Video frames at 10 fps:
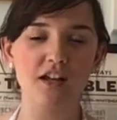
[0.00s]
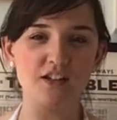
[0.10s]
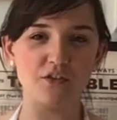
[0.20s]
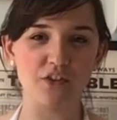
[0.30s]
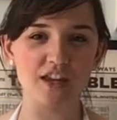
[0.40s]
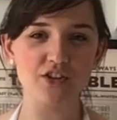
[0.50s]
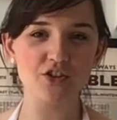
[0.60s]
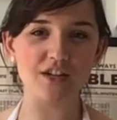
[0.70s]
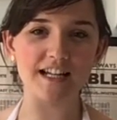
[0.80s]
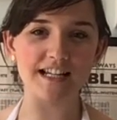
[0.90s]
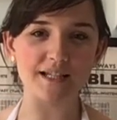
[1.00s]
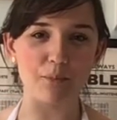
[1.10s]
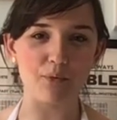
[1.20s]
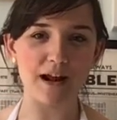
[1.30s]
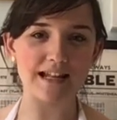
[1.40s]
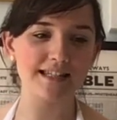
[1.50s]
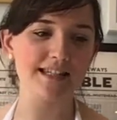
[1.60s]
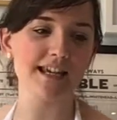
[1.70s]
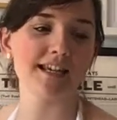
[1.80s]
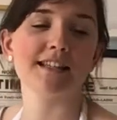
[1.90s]
So for this, you're going to need some
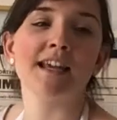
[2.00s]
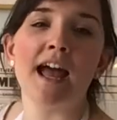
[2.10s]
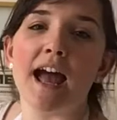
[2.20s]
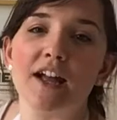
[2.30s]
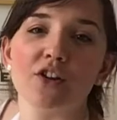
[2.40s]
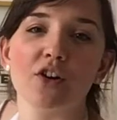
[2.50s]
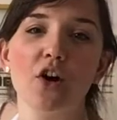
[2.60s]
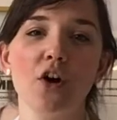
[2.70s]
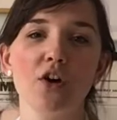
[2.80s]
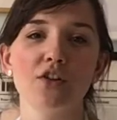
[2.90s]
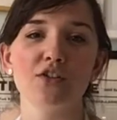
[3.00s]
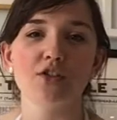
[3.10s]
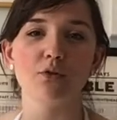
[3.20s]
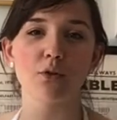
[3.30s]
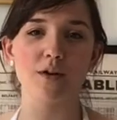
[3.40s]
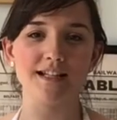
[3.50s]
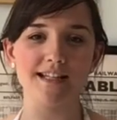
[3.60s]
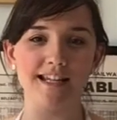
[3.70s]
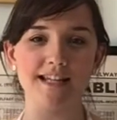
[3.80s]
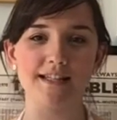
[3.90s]
breadsticks, and you're also going to
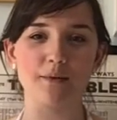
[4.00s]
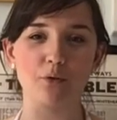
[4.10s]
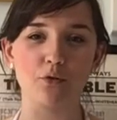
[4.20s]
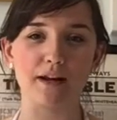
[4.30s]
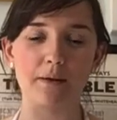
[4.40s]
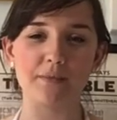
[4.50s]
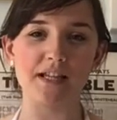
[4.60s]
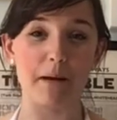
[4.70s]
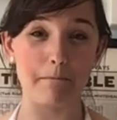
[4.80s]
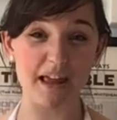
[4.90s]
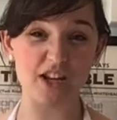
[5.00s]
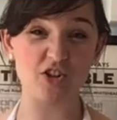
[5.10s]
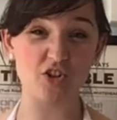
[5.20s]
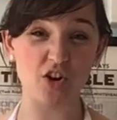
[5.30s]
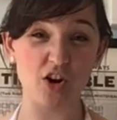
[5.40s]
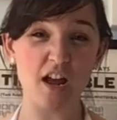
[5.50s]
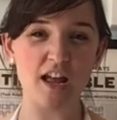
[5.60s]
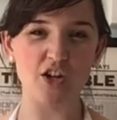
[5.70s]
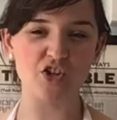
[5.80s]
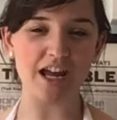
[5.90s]
need some grapes. And make sure
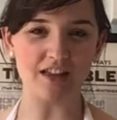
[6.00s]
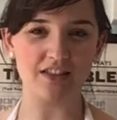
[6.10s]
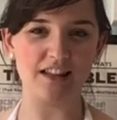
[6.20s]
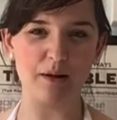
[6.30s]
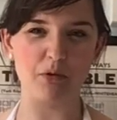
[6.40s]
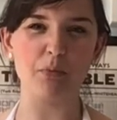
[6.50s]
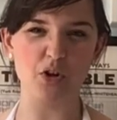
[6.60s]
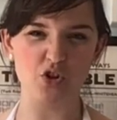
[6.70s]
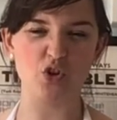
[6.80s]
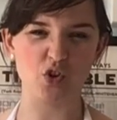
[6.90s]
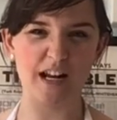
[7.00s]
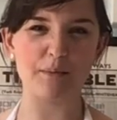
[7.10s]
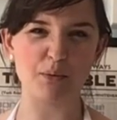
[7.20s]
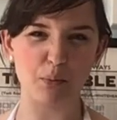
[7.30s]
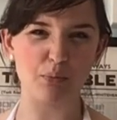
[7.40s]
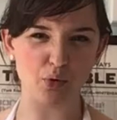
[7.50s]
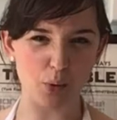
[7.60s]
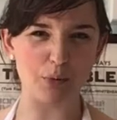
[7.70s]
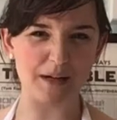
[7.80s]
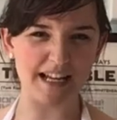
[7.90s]
you check the label, because your grapes will
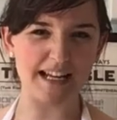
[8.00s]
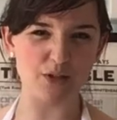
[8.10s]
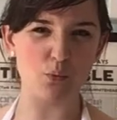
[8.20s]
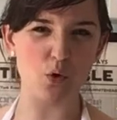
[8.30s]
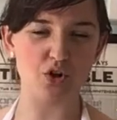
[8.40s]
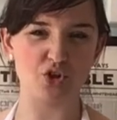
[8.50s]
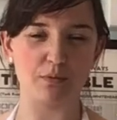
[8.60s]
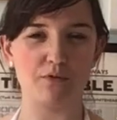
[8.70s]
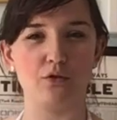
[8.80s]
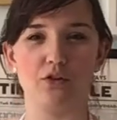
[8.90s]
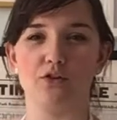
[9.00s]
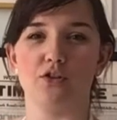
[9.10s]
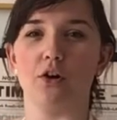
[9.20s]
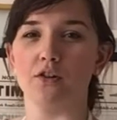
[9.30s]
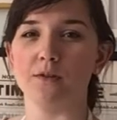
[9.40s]
probably need washed before you start.